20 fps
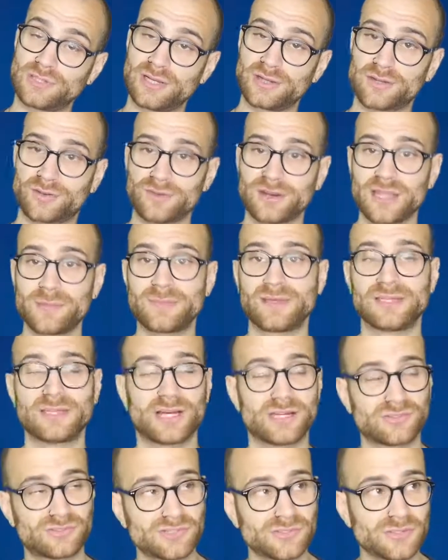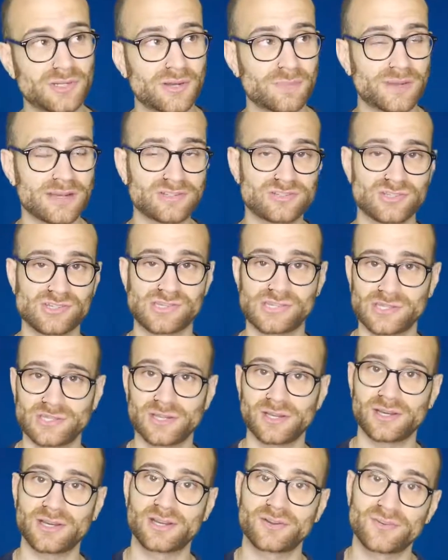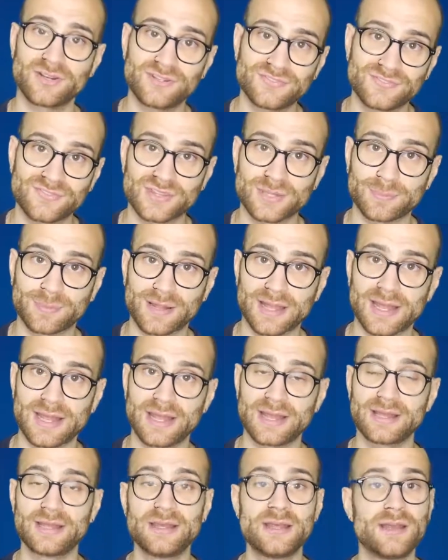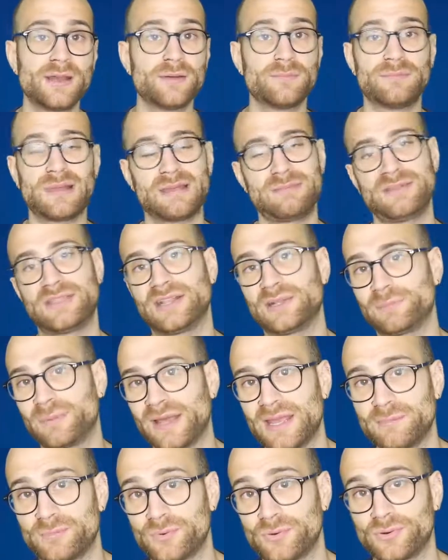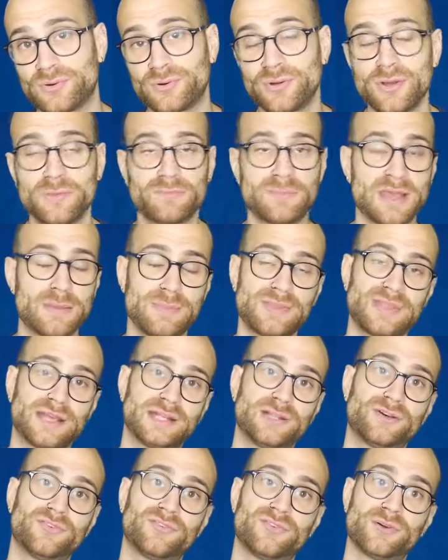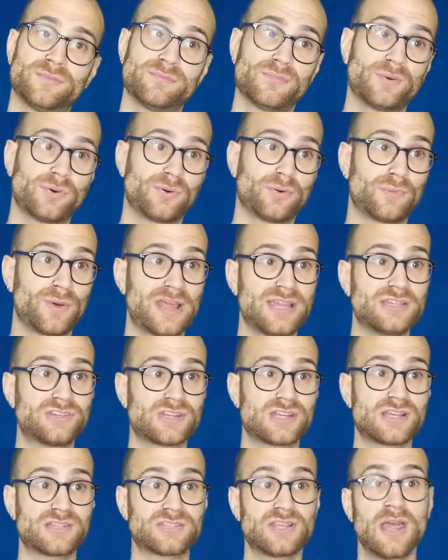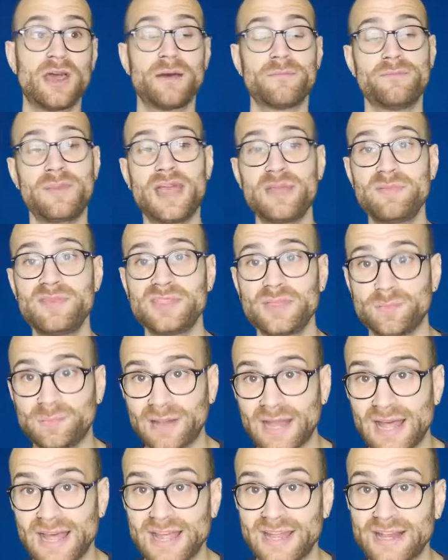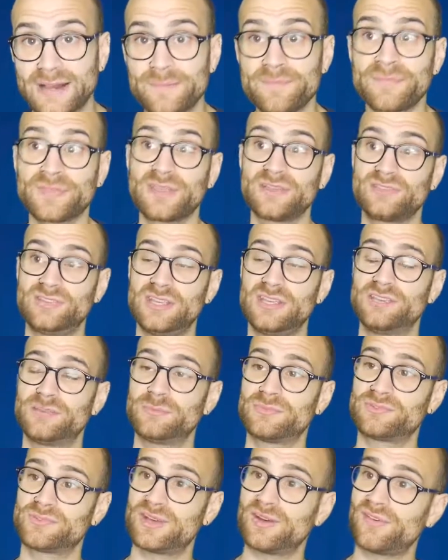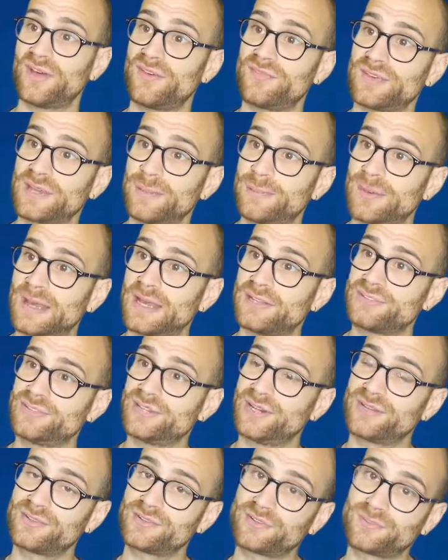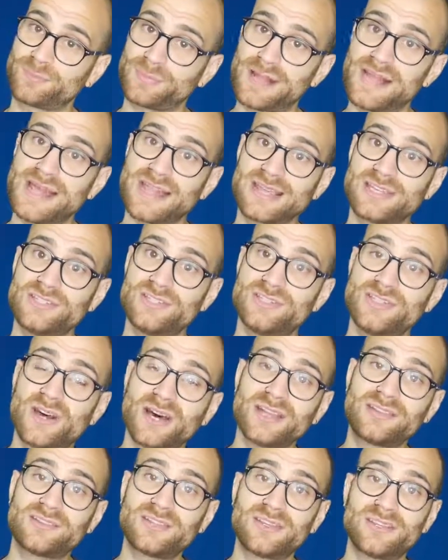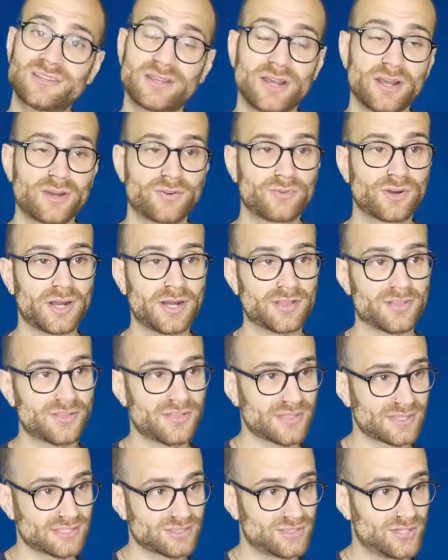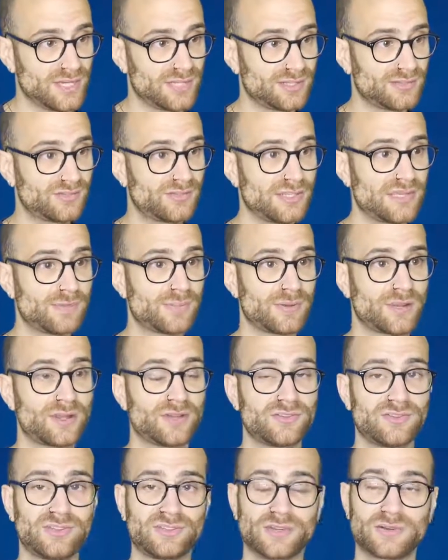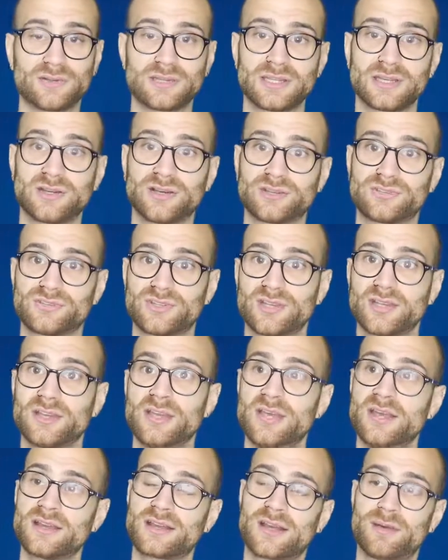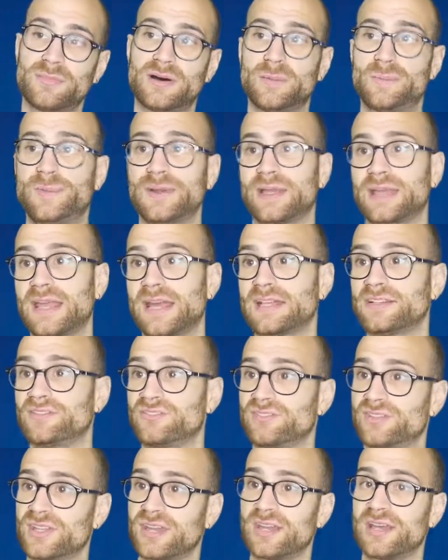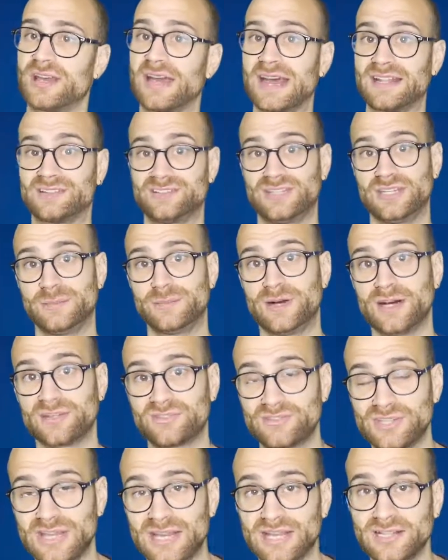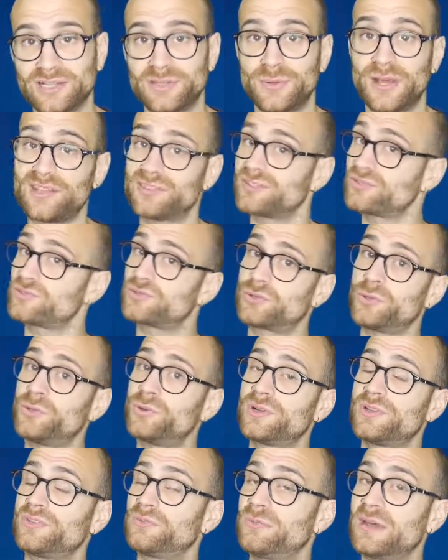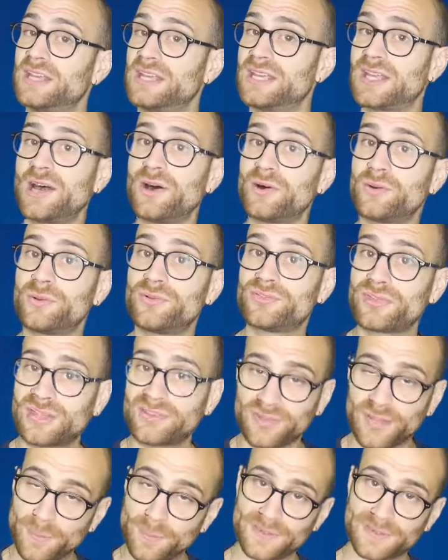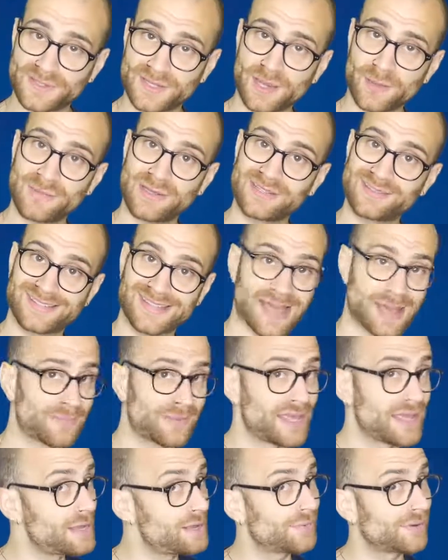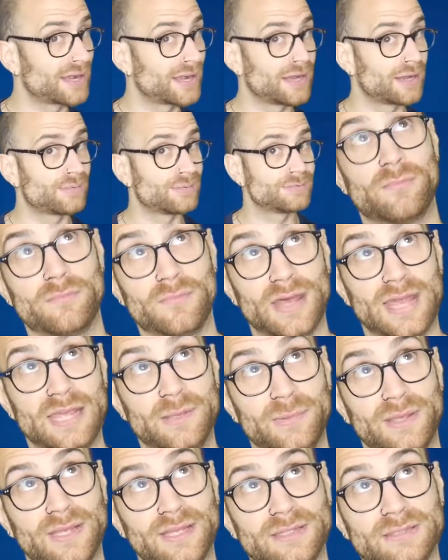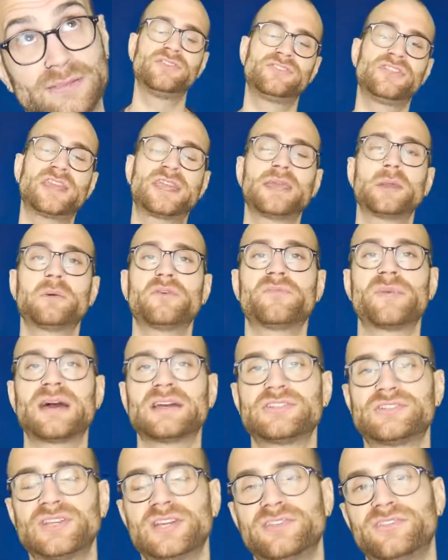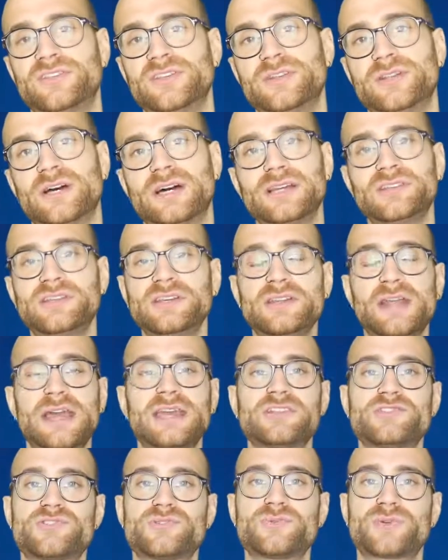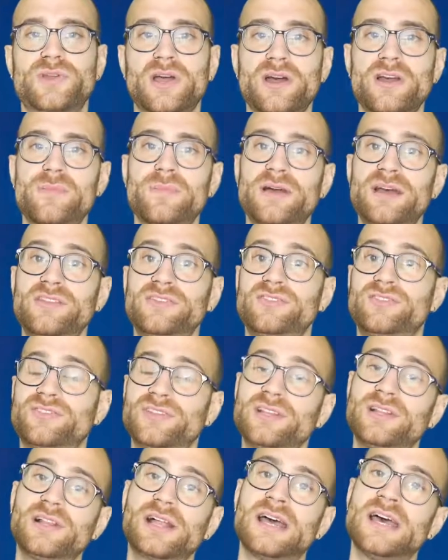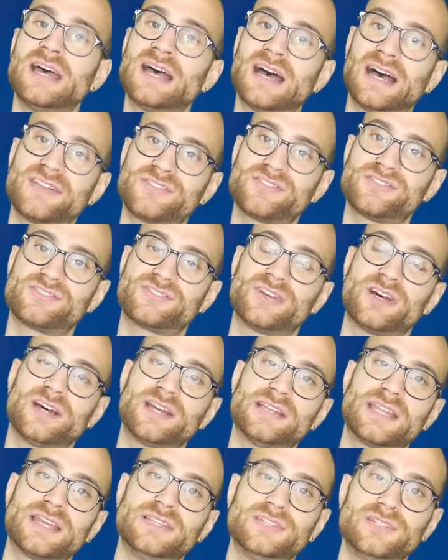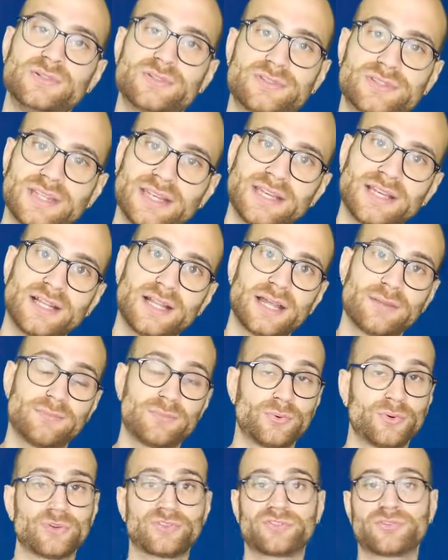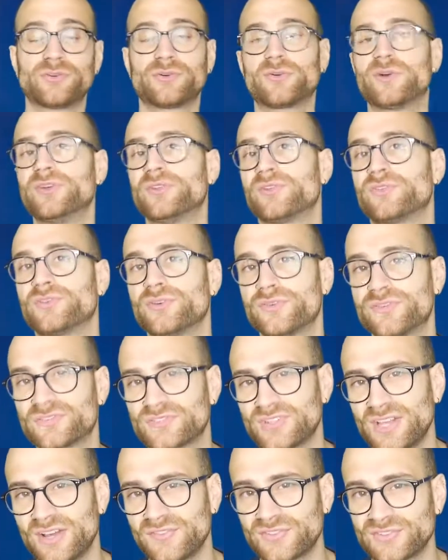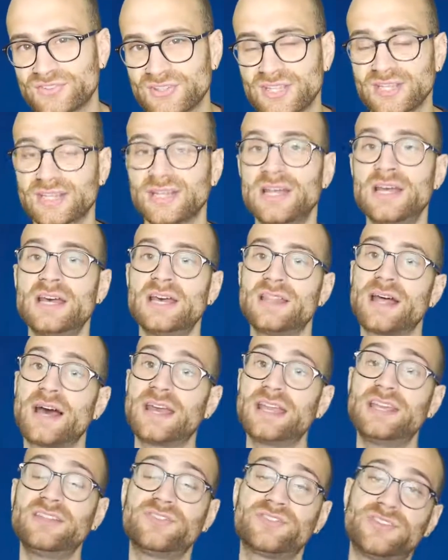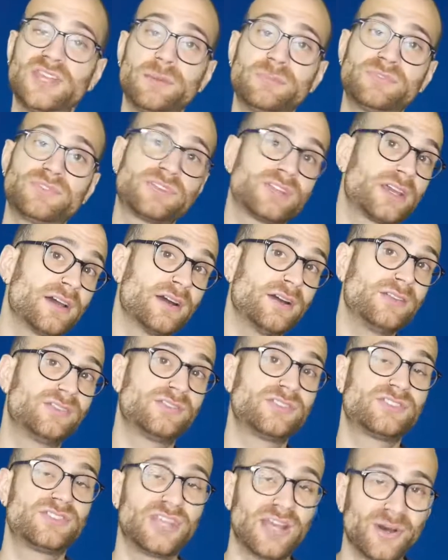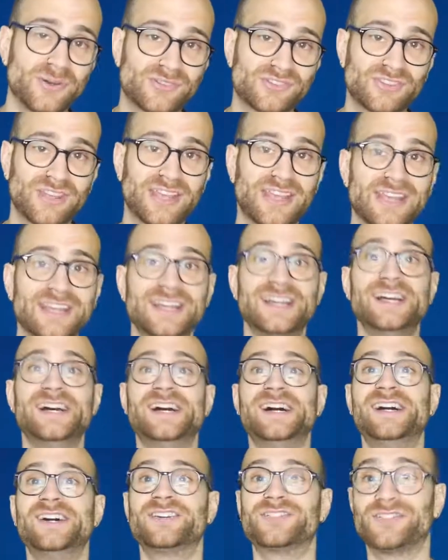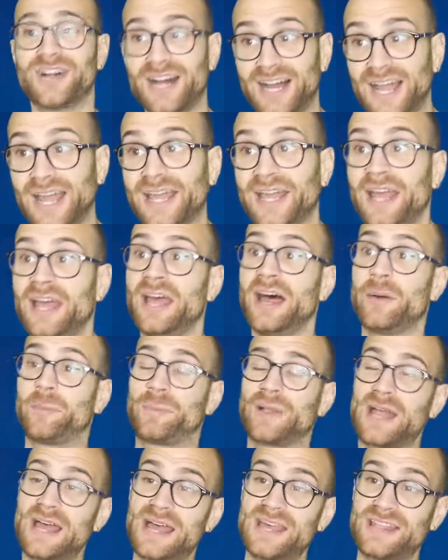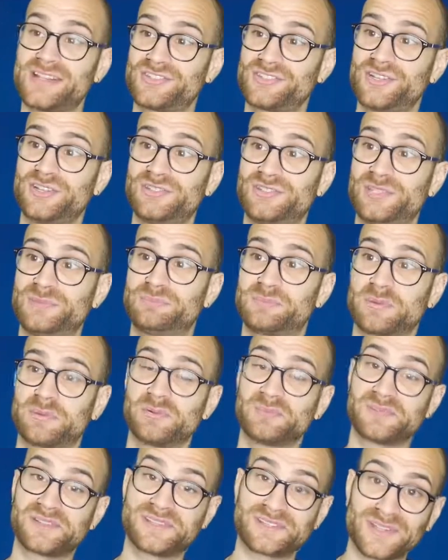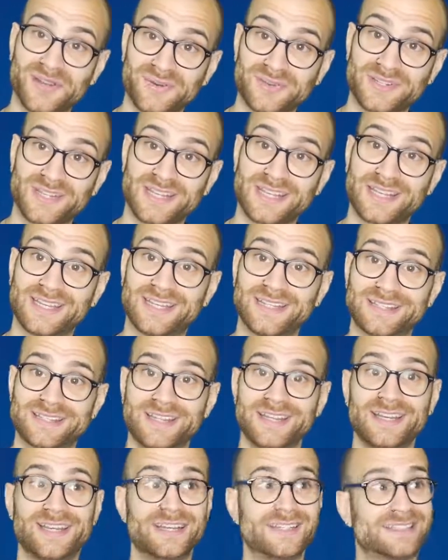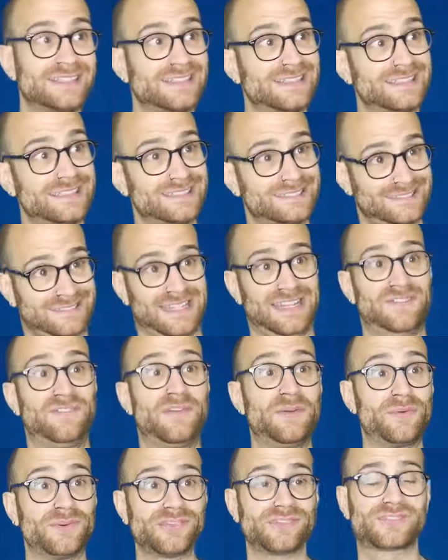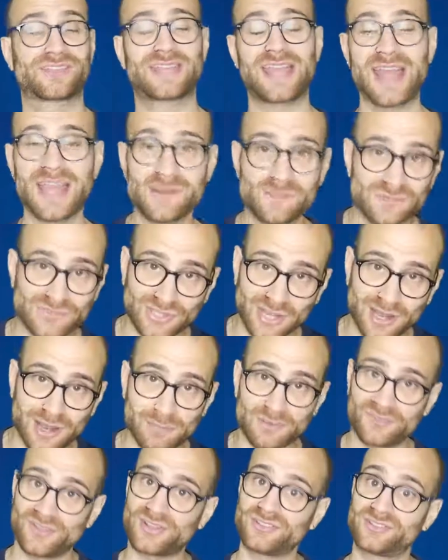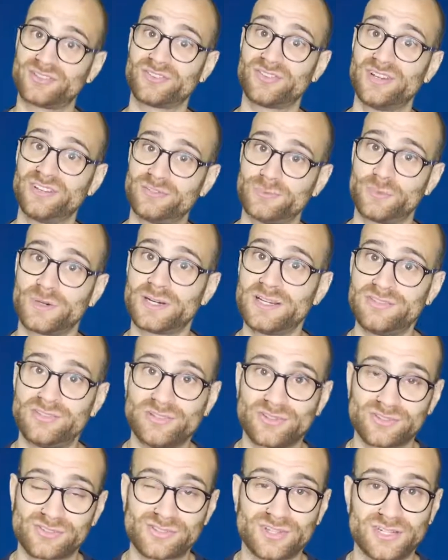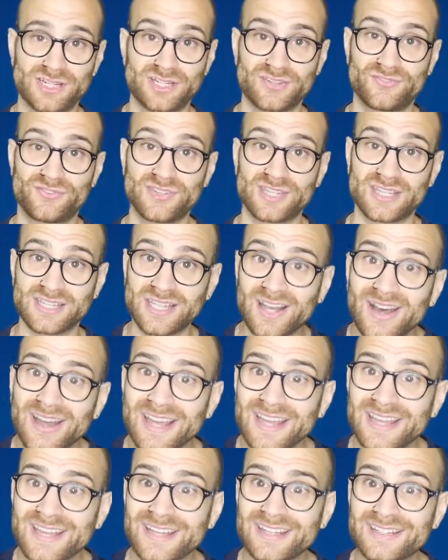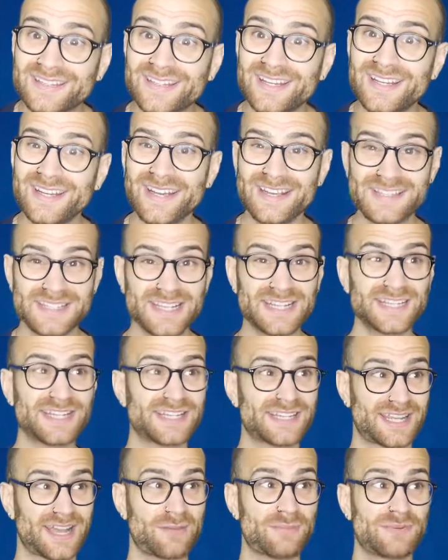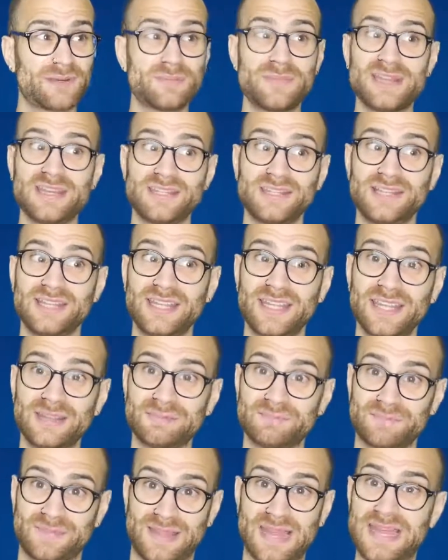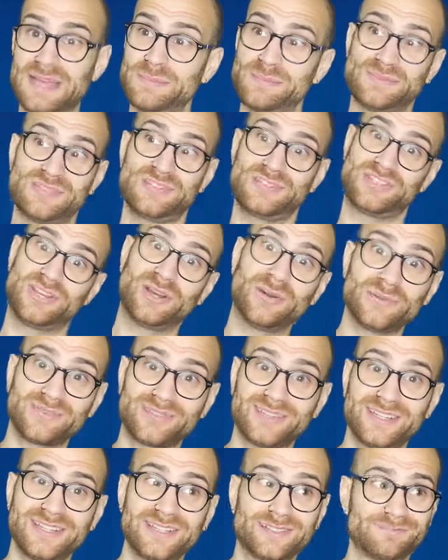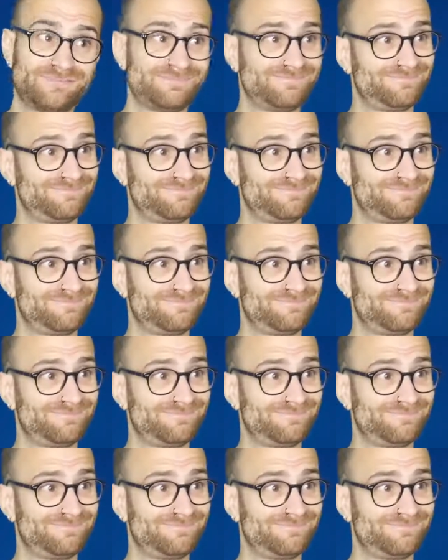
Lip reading: agreement. I do know Manchester United are in for the player. Maybe they'll pay more, maybe they'll offer more wages. Maybe the player sees himself having a better chance of playing at United rather than Chelsea because he's only got to come up against Anthony Martial, who hasn't scored as many goals as up-and-coming Tammy Abraham. Maybe. Sticking with Manchester United, Angel Gomez still hasn't signed a new deal, and more stories are sort of surfacing that he is tipped to go to Chelsea. Right, a player that Chelsea probably don't need. If he wants game time, if that's the reason why he's not signing for United, is he going to come and immediately get games at Chelsea?